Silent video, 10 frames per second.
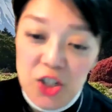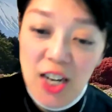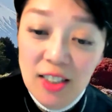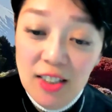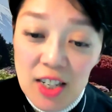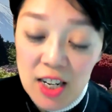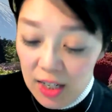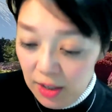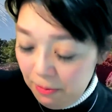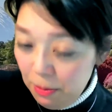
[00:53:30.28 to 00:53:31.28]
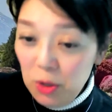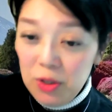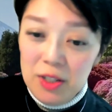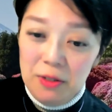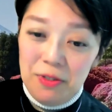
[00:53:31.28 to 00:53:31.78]
the gender is the
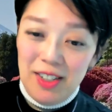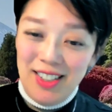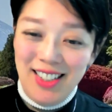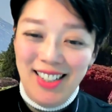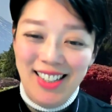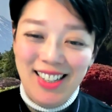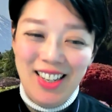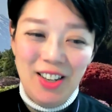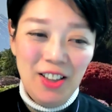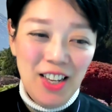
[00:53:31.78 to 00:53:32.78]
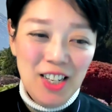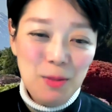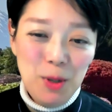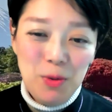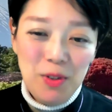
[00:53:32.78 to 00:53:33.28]
most different
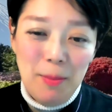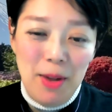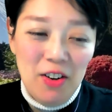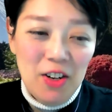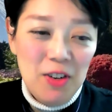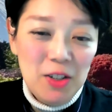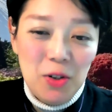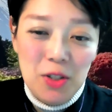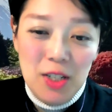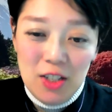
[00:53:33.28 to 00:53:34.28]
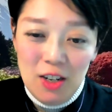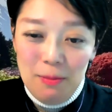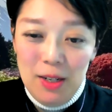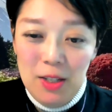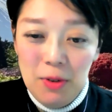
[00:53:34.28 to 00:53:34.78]
things between the American Red Cross and
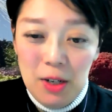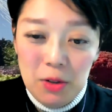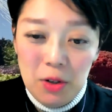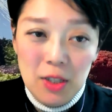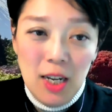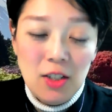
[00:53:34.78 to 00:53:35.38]
Japanese Red Cross.